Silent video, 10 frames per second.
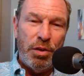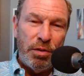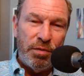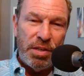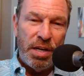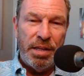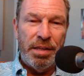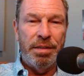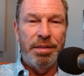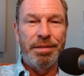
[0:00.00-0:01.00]
you've done
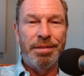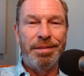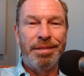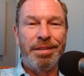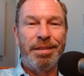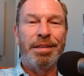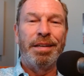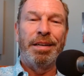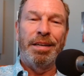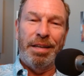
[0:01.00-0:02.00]
it.
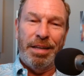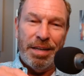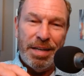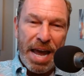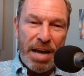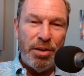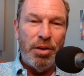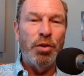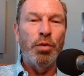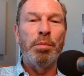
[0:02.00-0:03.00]
Now you
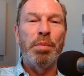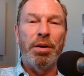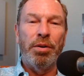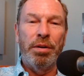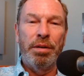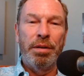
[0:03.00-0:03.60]
can do it better.